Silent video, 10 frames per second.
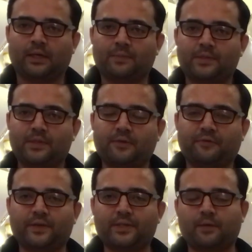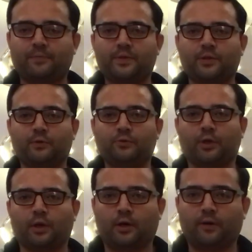This is the first episode
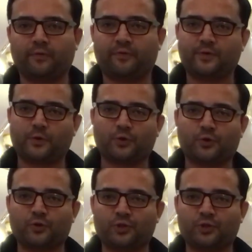of Socio.